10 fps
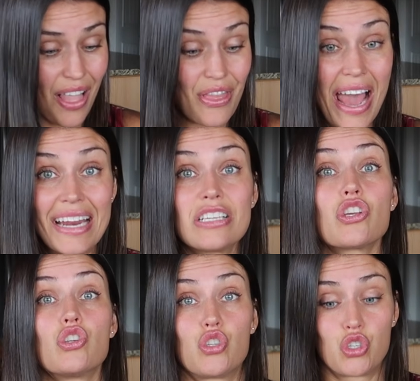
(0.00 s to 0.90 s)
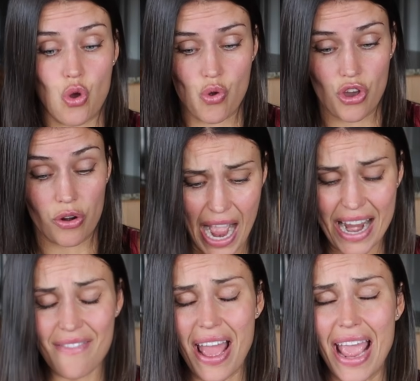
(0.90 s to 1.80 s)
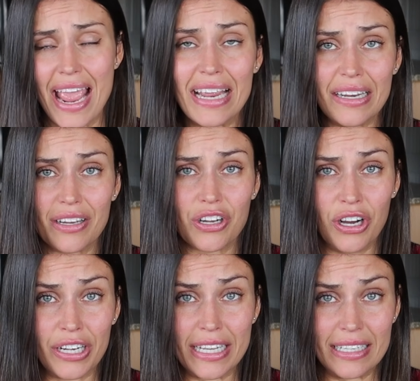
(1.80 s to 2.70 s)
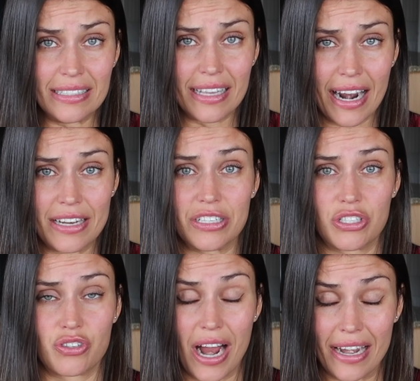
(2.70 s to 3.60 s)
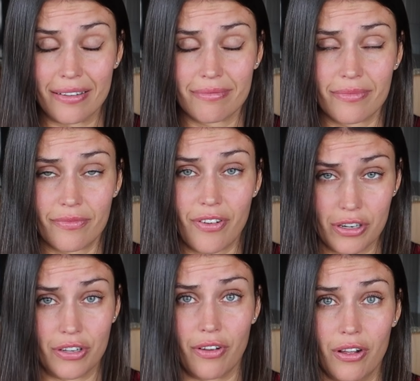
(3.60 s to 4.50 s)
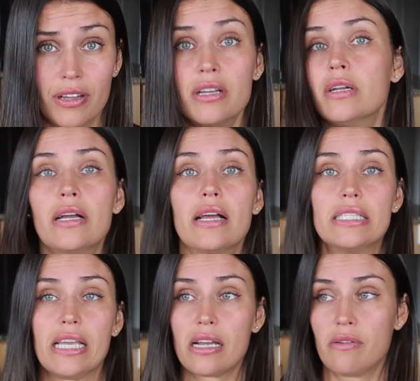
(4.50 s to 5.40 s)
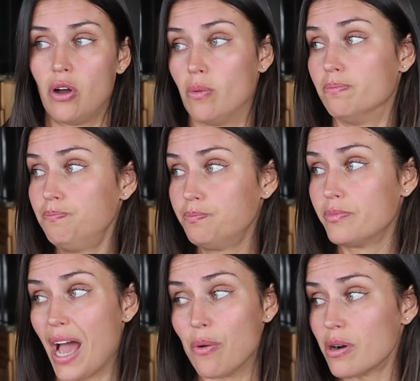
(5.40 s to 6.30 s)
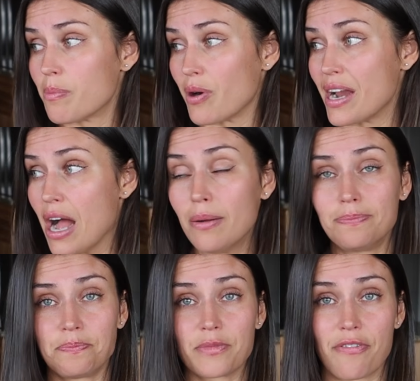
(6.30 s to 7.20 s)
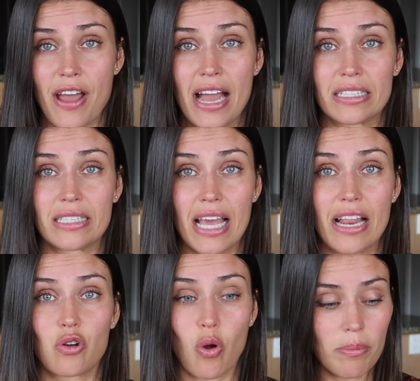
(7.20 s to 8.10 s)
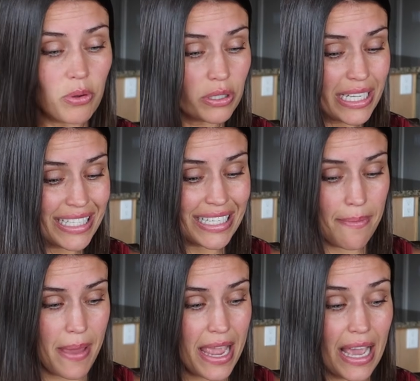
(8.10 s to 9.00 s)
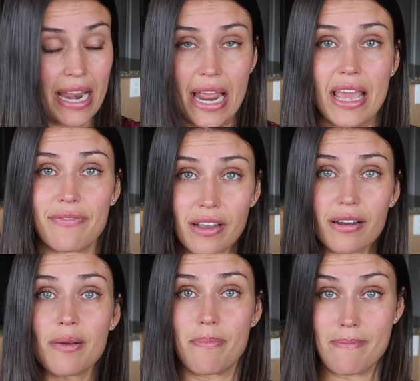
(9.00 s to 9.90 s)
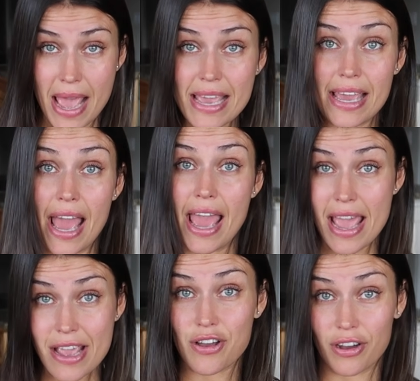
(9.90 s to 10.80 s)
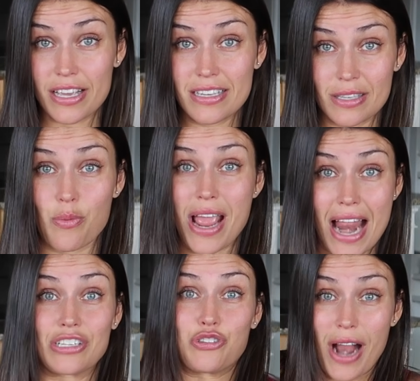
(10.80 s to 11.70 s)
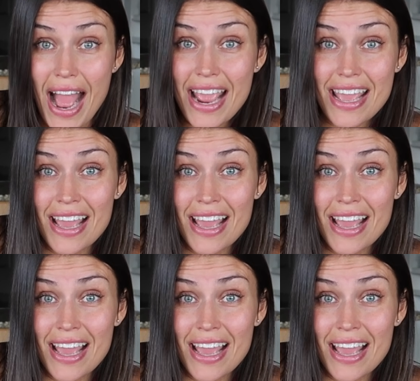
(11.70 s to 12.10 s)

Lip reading: that is so good. I have 8 cookies that I just tried, first of all. Second of all, I want to bring up the fact that Crumbl needs to make if they're gonna make 8 cookies that we gotta try,